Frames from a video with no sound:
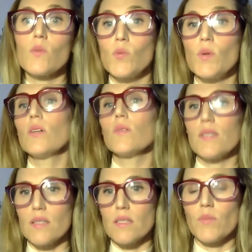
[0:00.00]
which we know
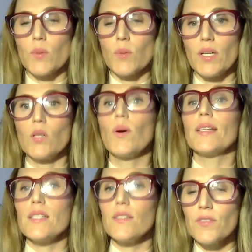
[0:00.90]
sets up the brain
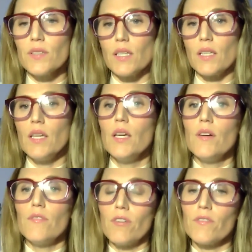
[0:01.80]
quite differently
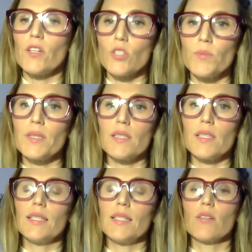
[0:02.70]
for
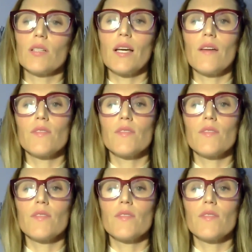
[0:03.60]
vulnerability later in life?